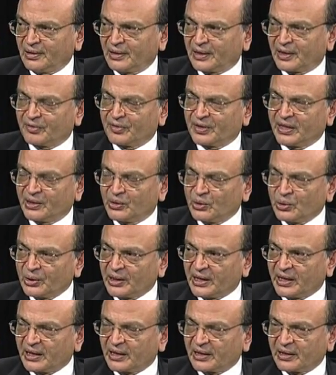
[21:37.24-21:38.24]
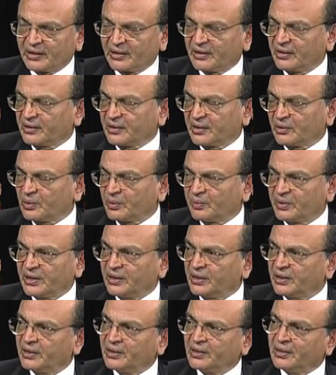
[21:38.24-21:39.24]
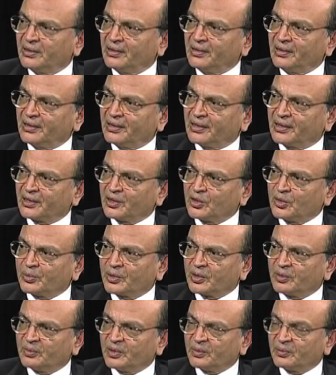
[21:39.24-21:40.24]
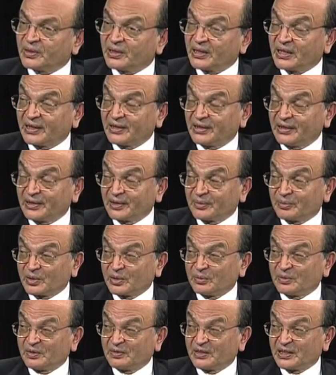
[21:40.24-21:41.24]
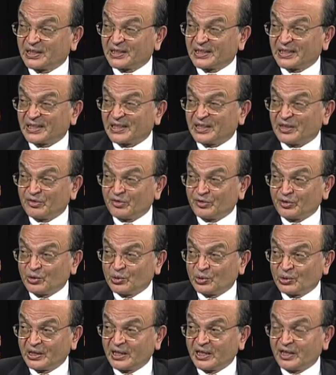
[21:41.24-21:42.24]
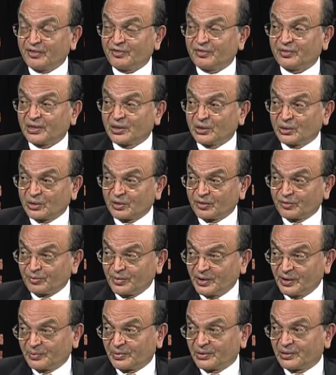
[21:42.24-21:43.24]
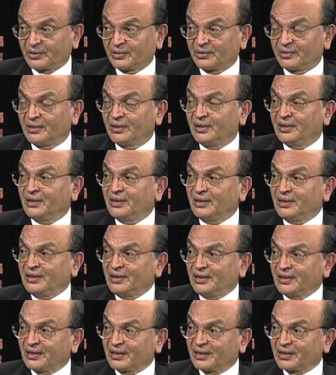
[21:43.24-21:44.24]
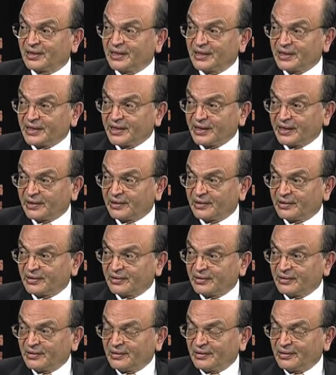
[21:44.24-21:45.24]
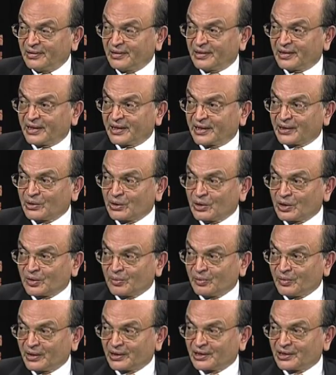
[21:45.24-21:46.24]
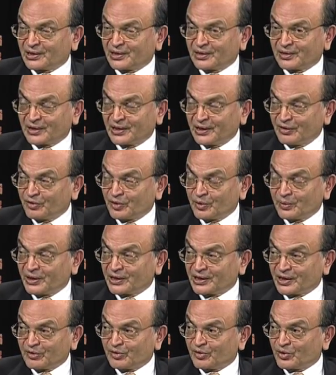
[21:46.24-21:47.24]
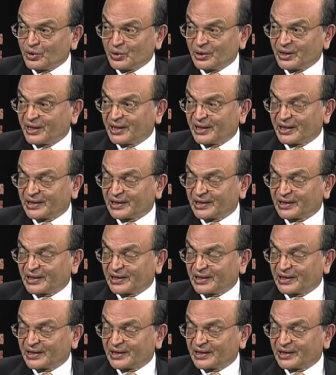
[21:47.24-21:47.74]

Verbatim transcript: And if they do that, I think there will be uh, no problem. But I think the problem is that if you have a lot of people uh, detained and not much information flowing